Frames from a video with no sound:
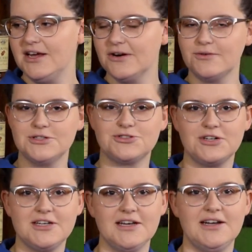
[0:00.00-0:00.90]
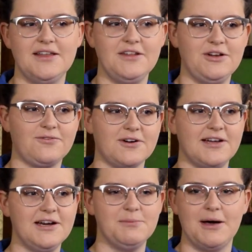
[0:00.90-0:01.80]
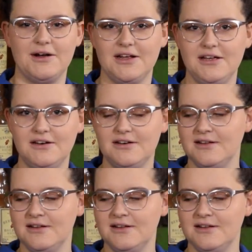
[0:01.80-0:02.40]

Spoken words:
You don't just drink it and then you forget about it.